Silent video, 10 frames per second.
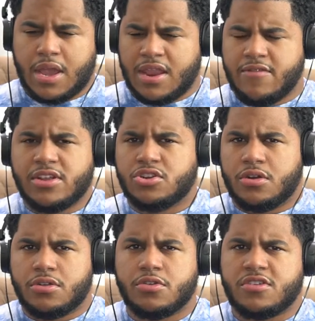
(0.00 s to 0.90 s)
And even
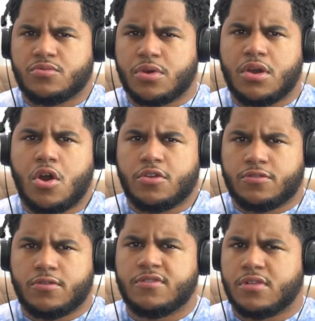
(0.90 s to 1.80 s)
Joyner Lucas with
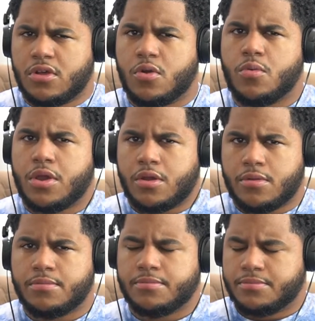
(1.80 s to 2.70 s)
auto-tune is a little weird.
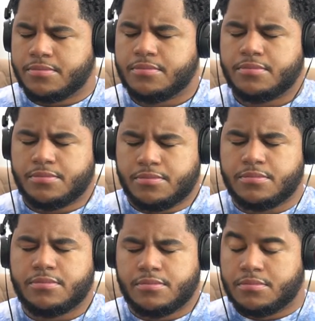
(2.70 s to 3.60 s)

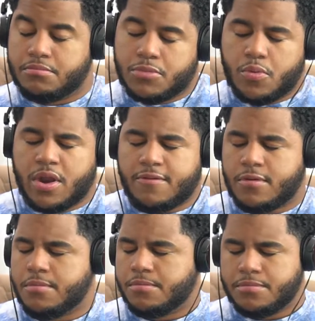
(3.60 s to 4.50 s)
But whatever.